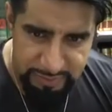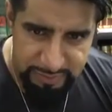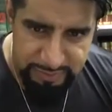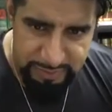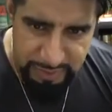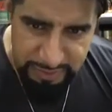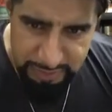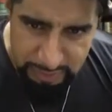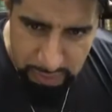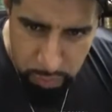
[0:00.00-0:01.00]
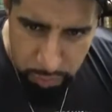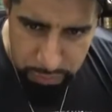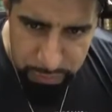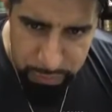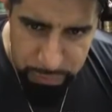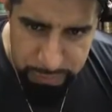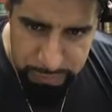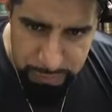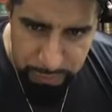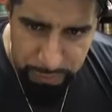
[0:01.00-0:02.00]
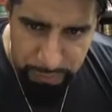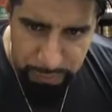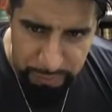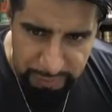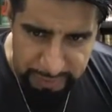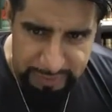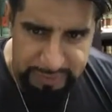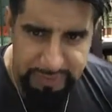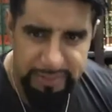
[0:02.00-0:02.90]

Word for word: Say Cornuto in